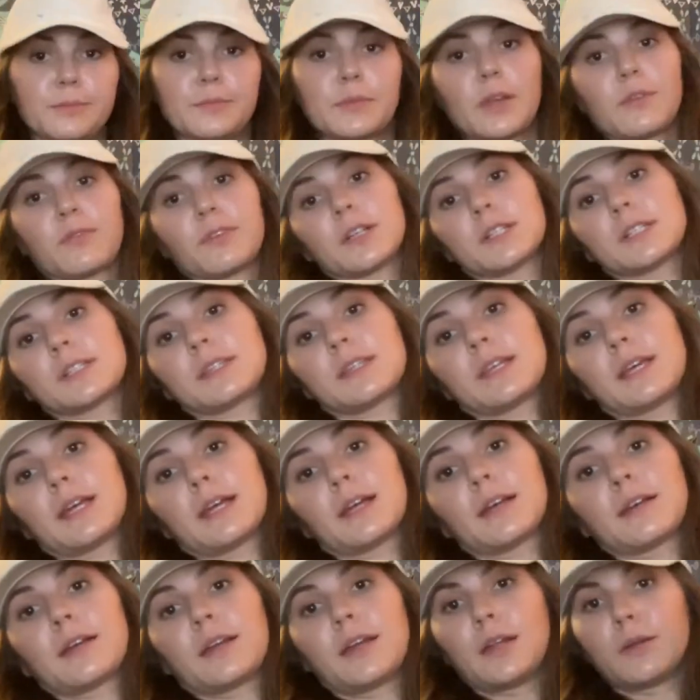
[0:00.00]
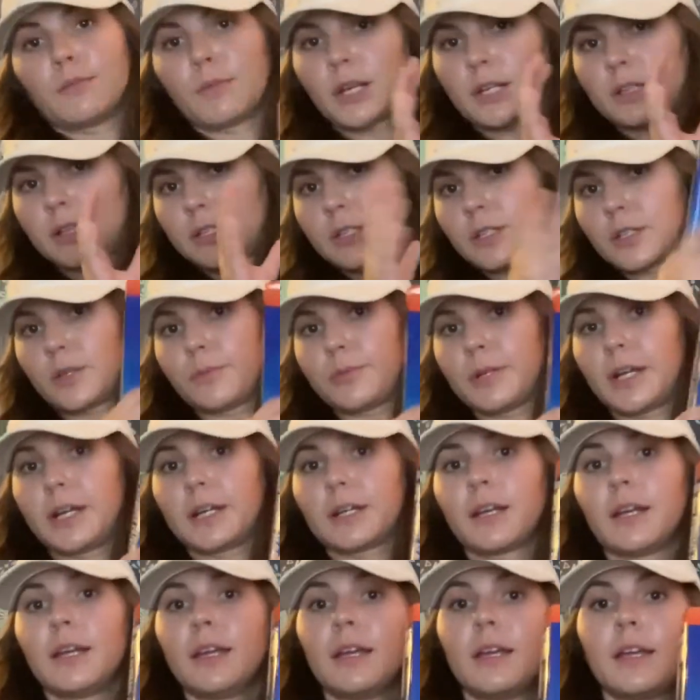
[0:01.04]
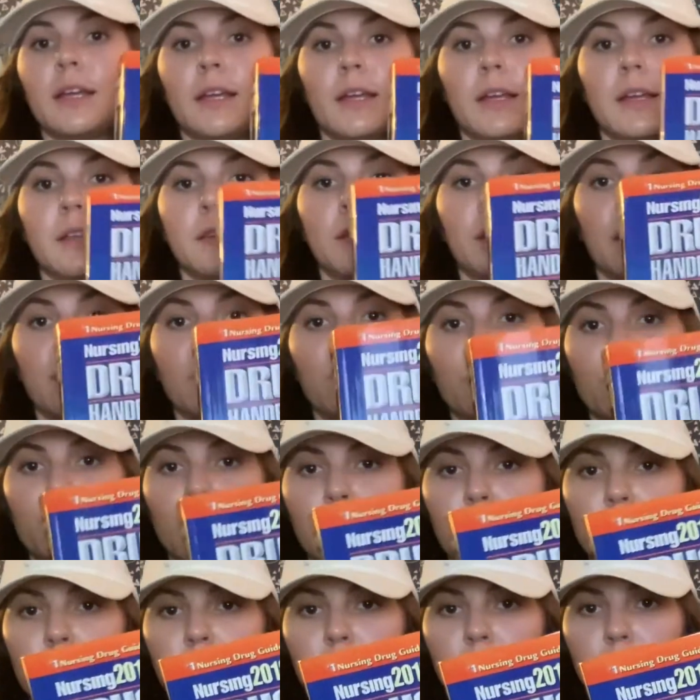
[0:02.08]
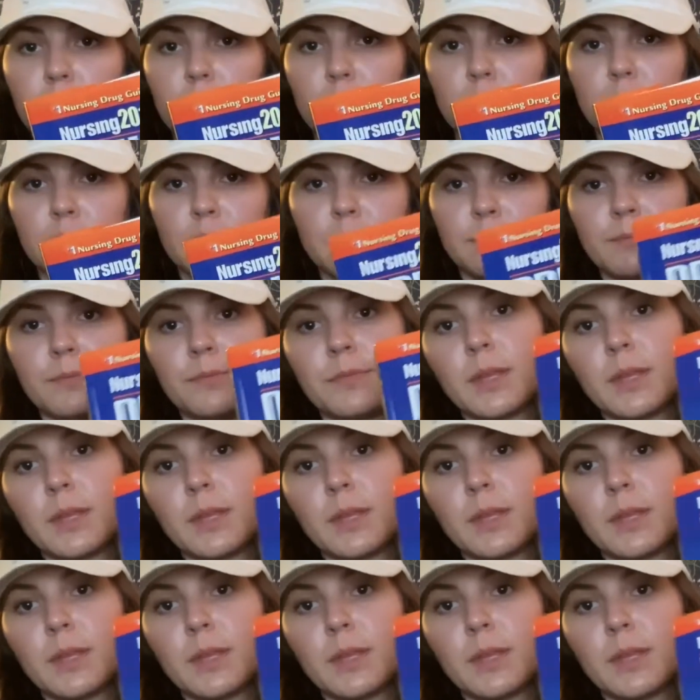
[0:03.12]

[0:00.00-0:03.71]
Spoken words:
The first thing in my clinical bag is a drug guide.